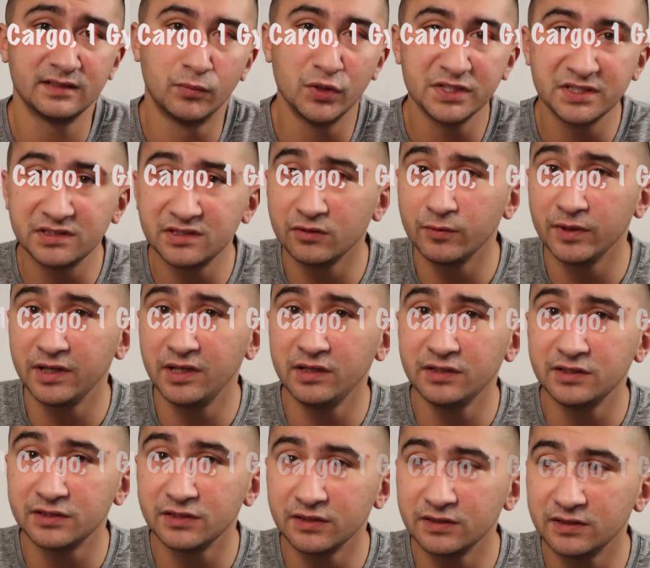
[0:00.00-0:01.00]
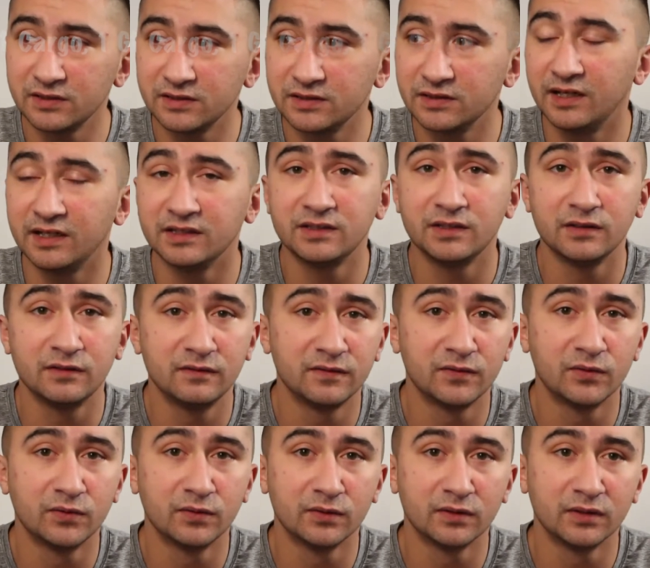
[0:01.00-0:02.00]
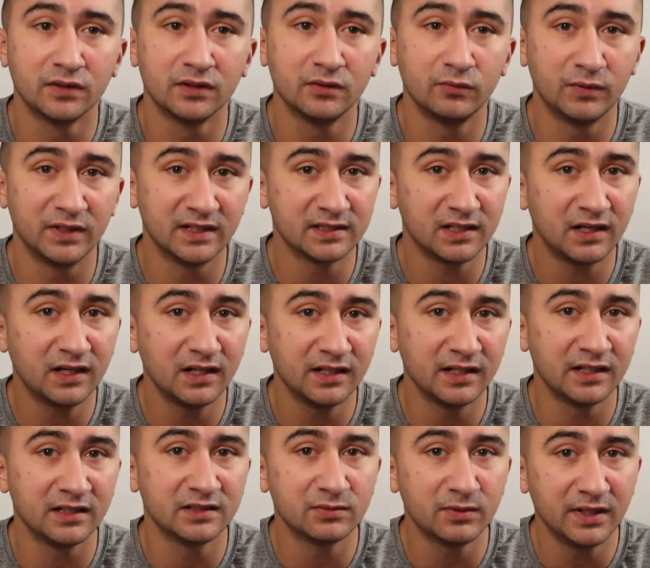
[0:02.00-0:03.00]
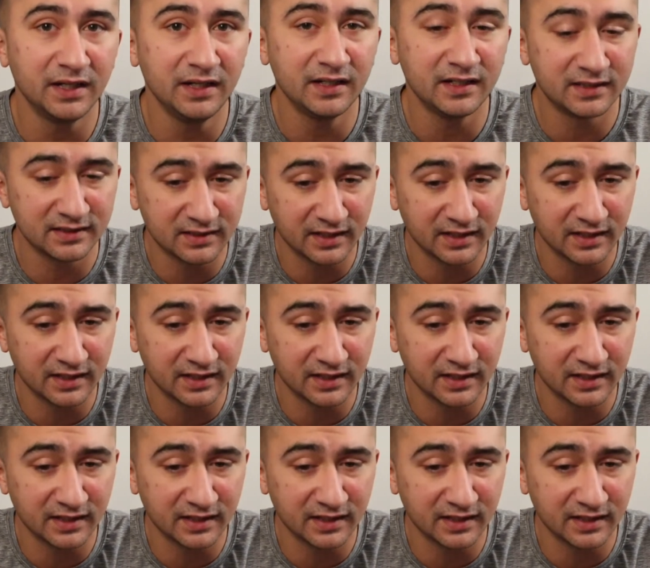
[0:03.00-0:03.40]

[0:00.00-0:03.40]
moisture wicking shirts. That is good for when it's hot and sweaty, because